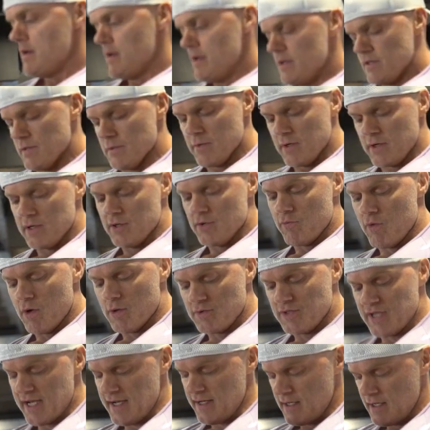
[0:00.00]
So I'm gonna
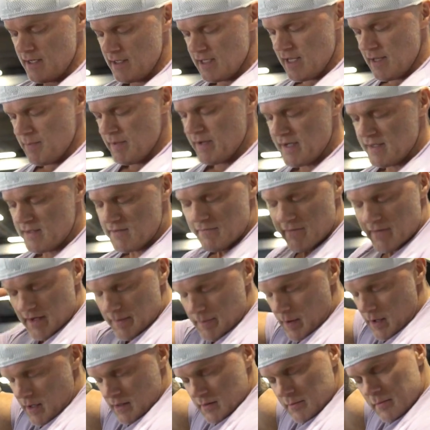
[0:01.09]
rotate, keep it at the very
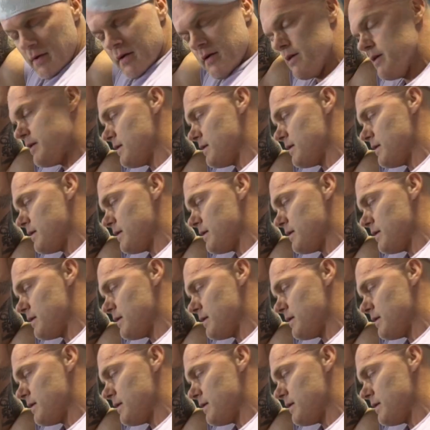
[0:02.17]
bottom.